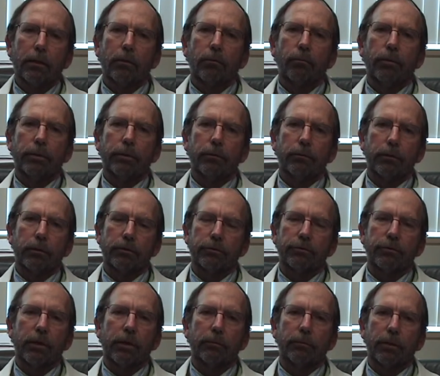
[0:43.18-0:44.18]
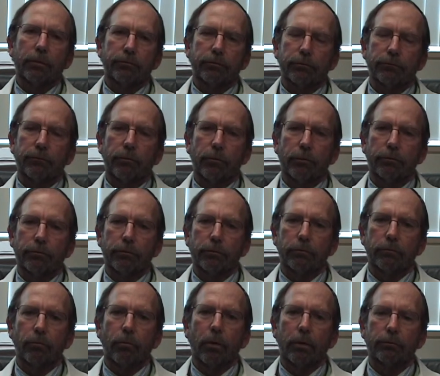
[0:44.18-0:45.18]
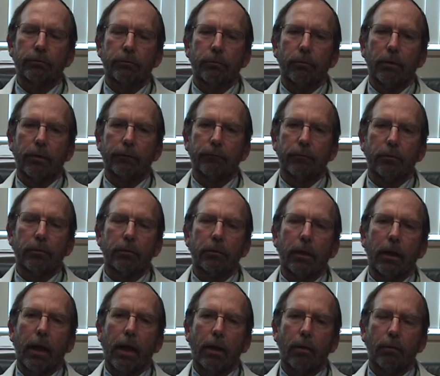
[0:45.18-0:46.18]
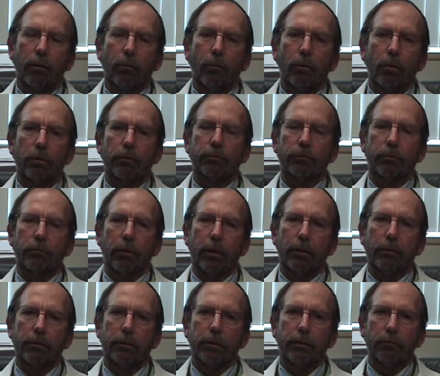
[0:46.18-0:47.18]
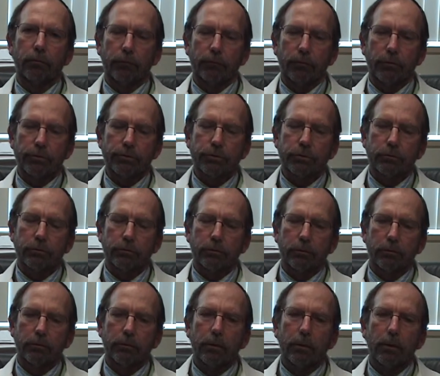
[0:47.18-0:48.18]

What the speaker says: we don't understand muscle forces whatsoever, how it works around the reverse shoulder.